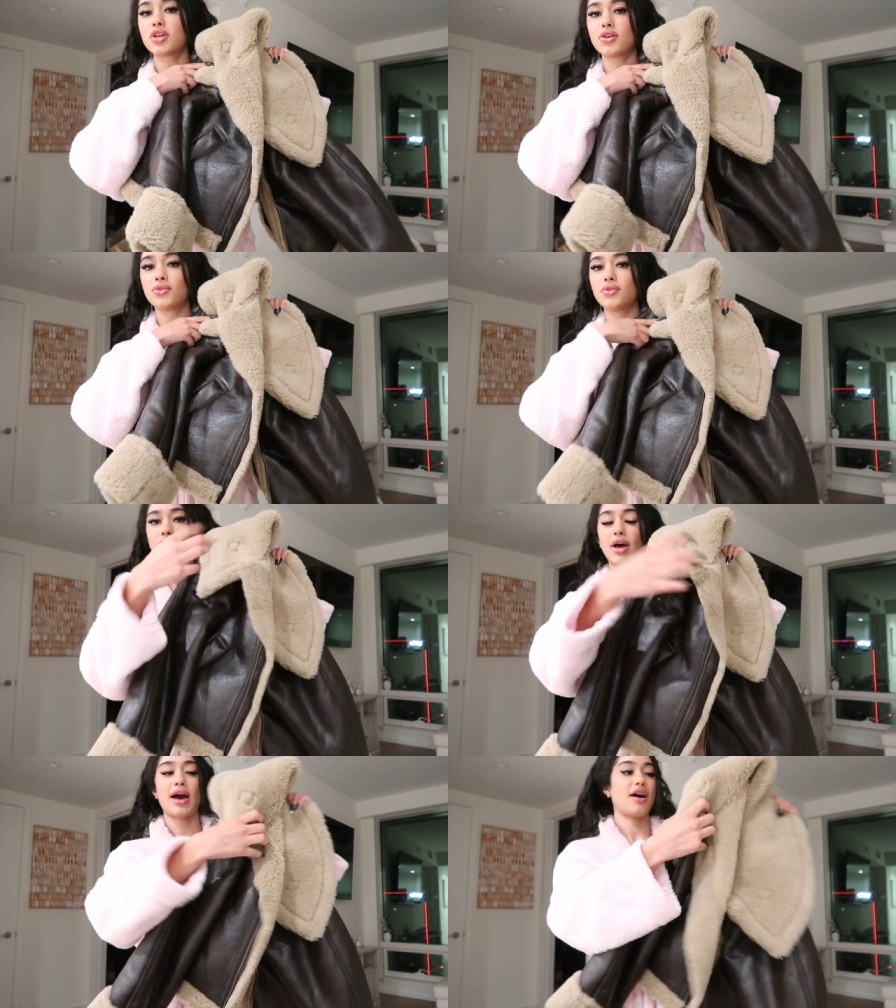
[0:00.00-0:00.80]
cute
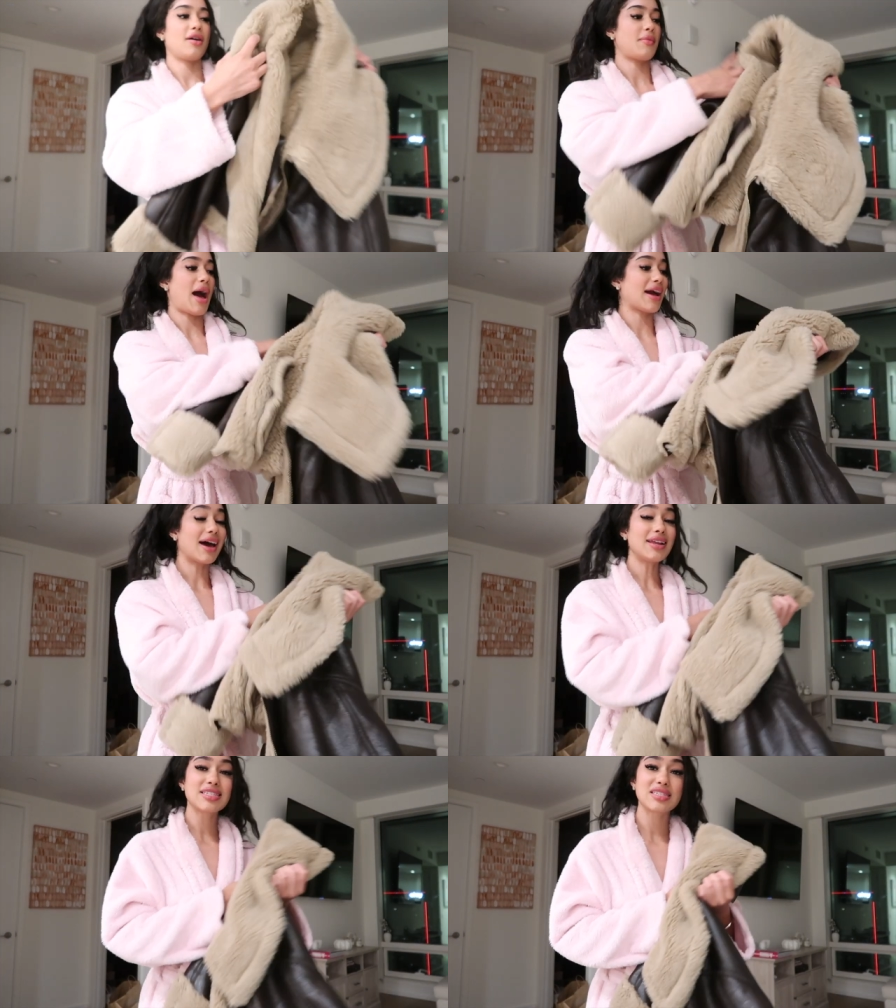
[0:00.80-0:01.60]
um, i
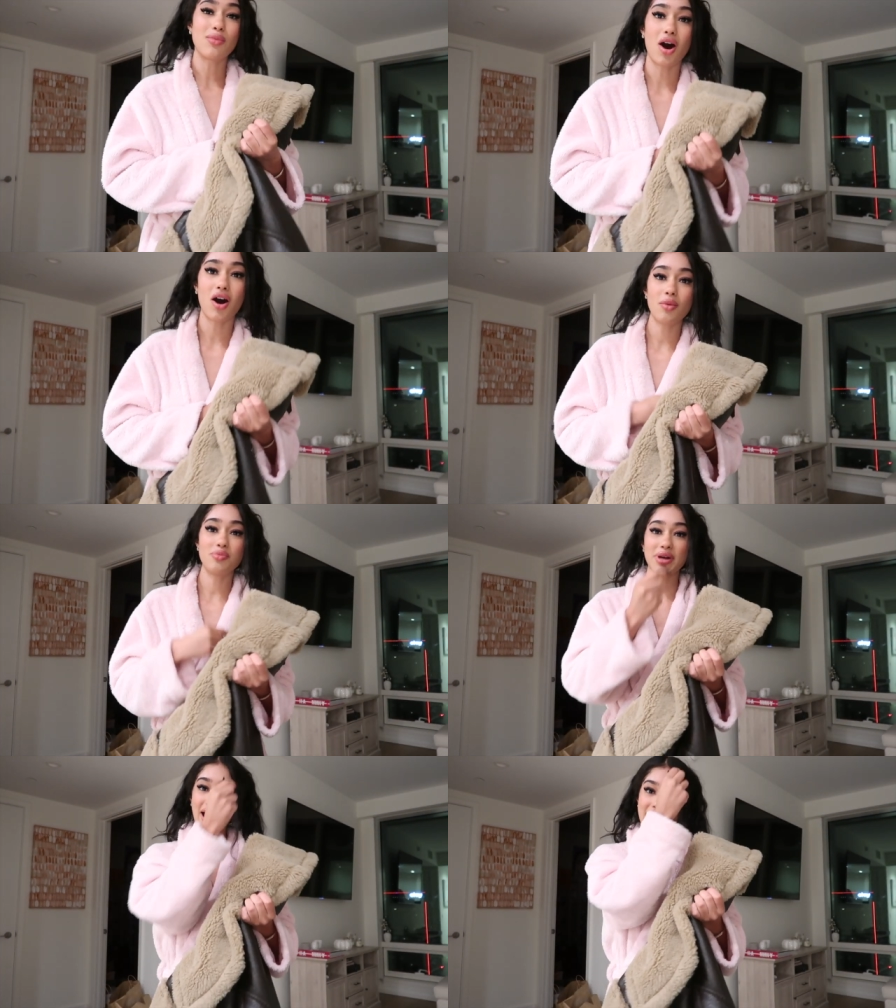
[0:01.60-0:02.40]
got a small
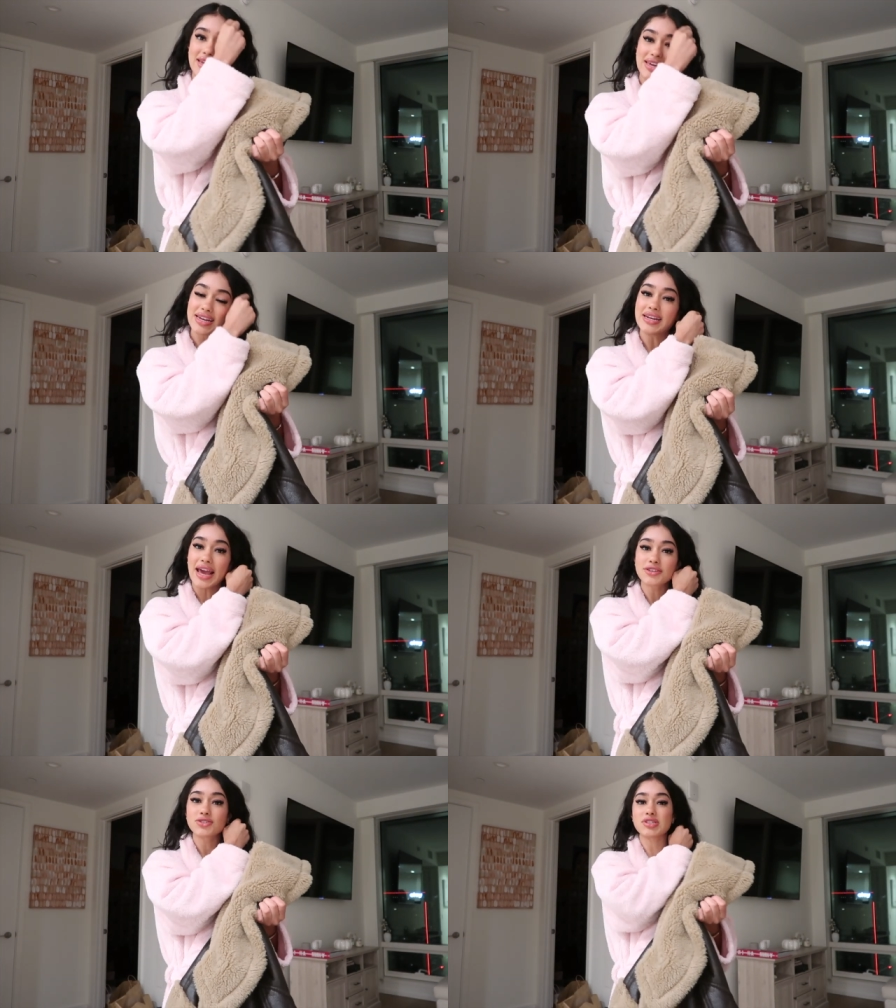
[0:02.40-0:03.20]
but i needed an
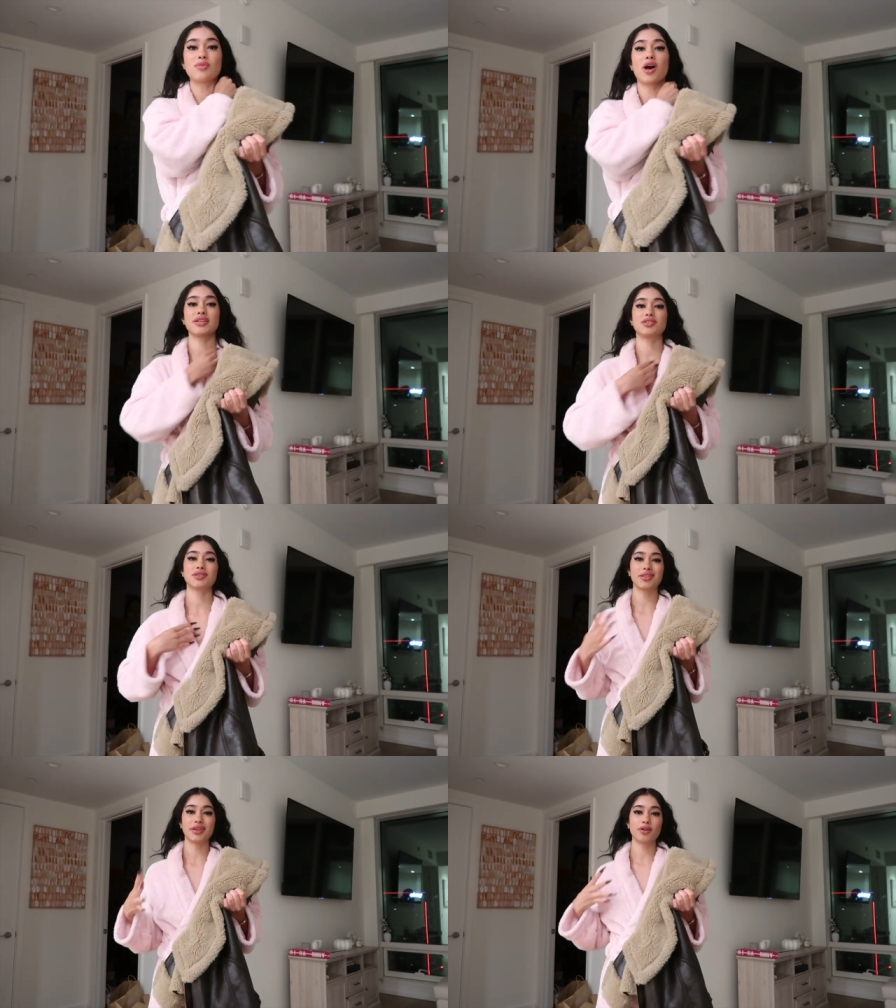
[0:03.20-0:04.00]
extra small it's
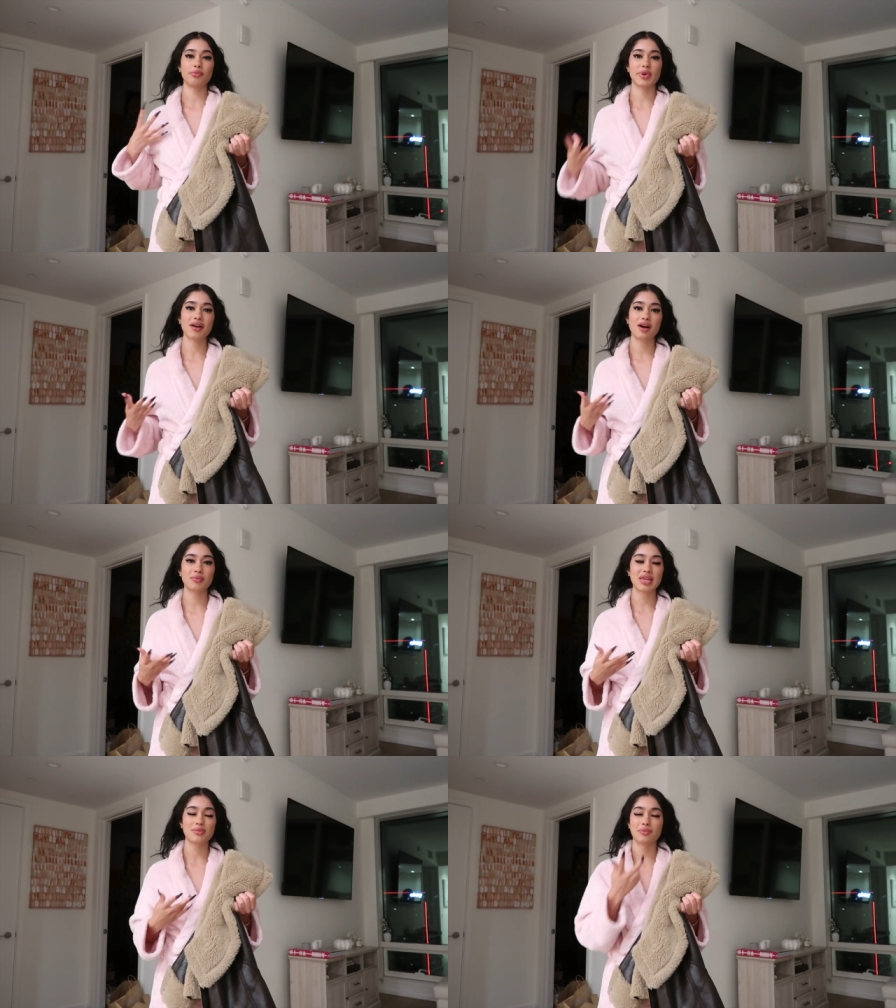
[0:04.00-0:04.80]
a little big on
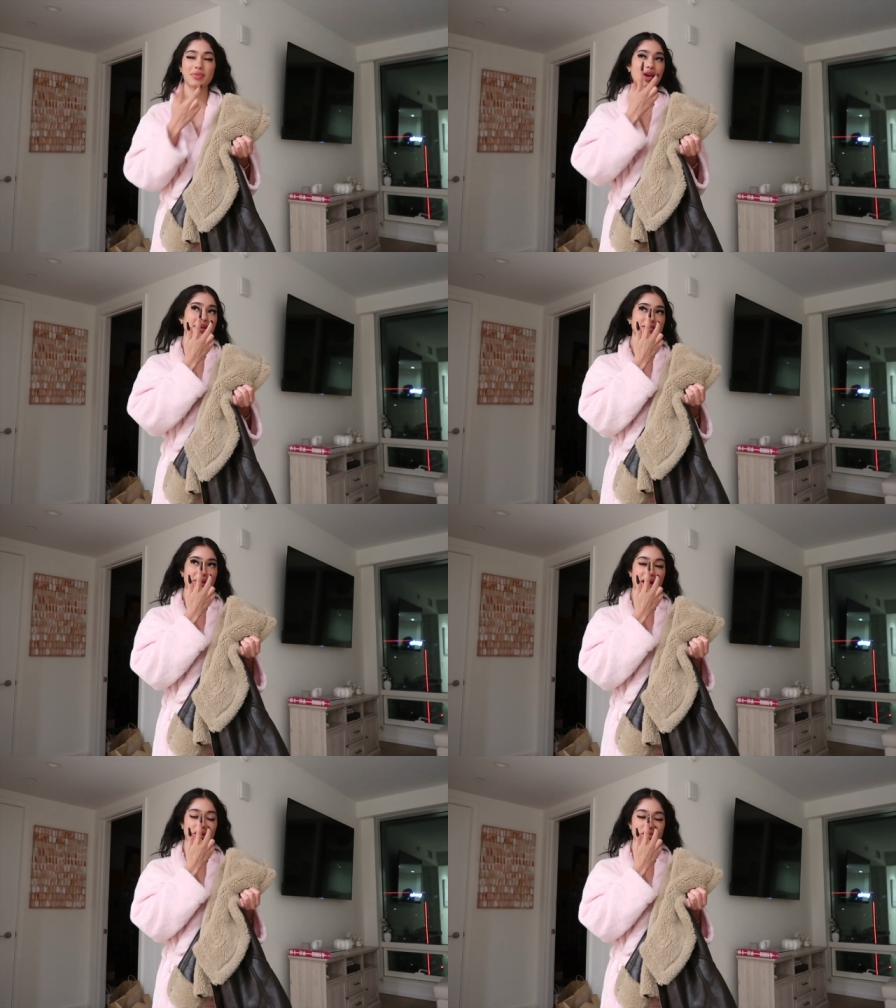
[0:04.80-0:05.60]
me but i'm like it's
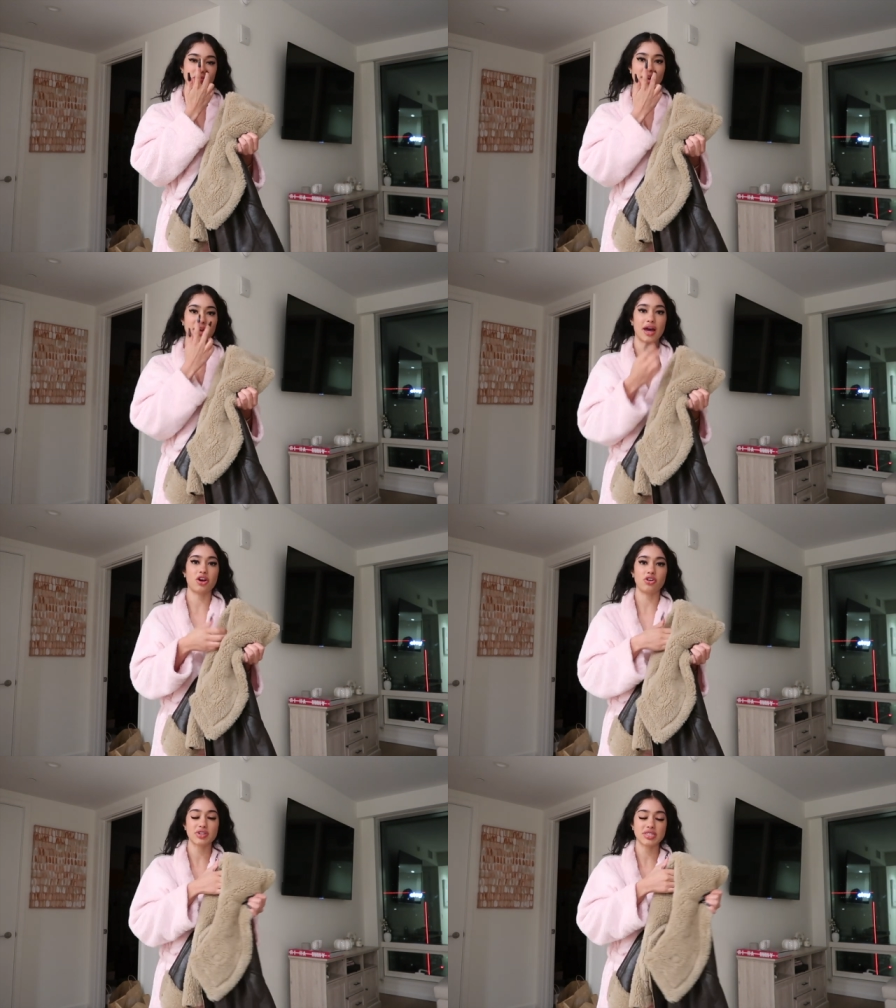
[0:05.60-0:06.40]
okay i'll just wear it kind
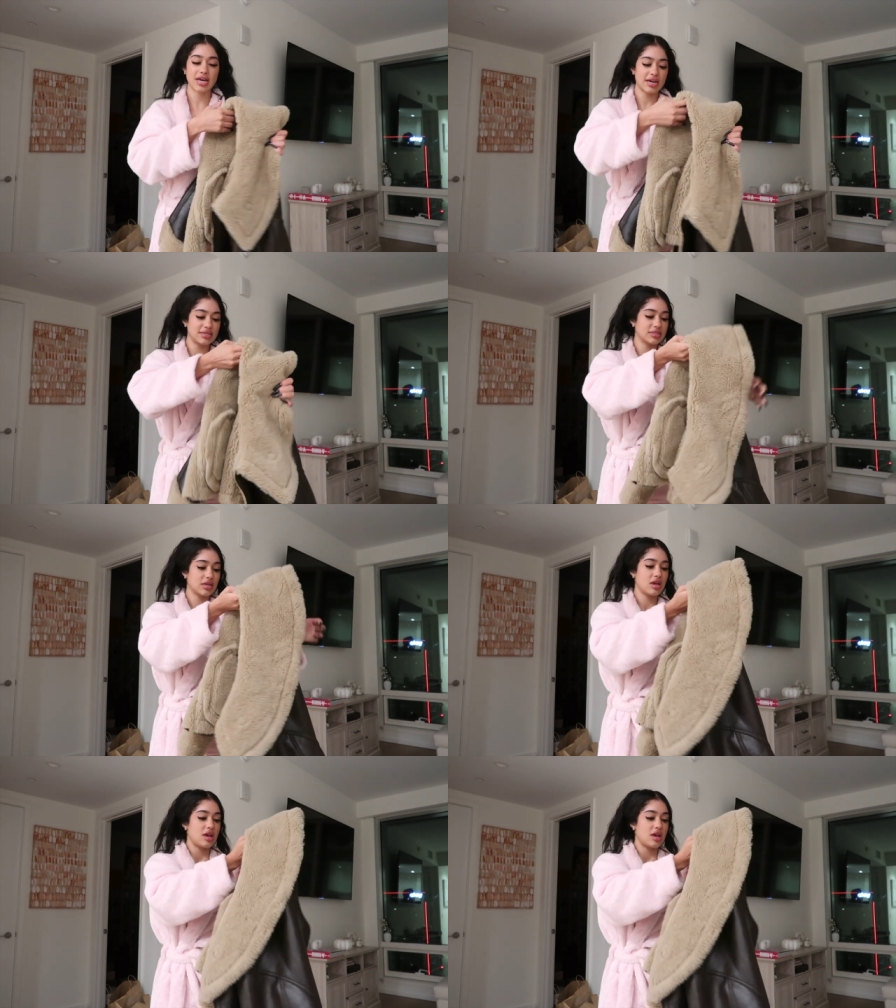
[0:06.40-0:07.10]
of oversized